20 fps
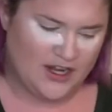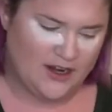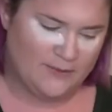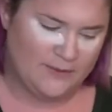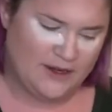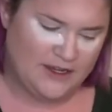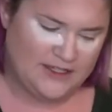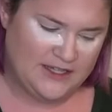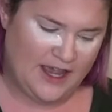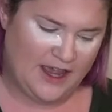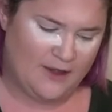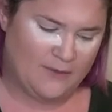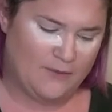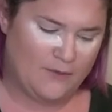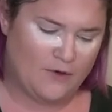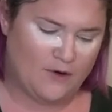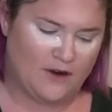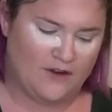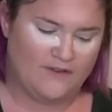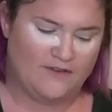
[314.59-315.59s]
and I'm going to take
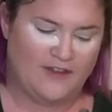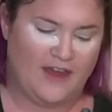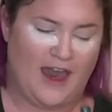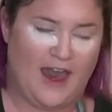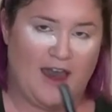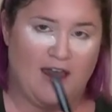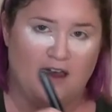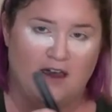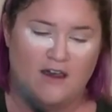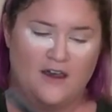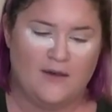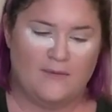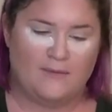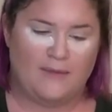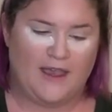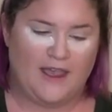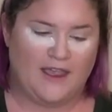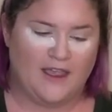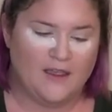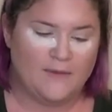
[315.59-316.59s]
more of that
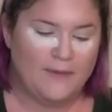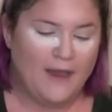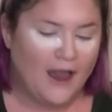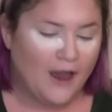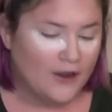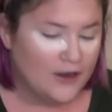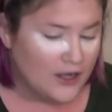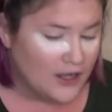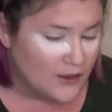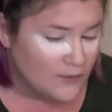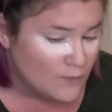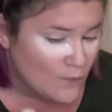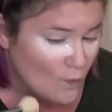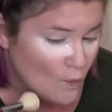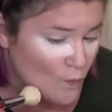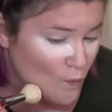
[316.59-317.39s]
baking powder,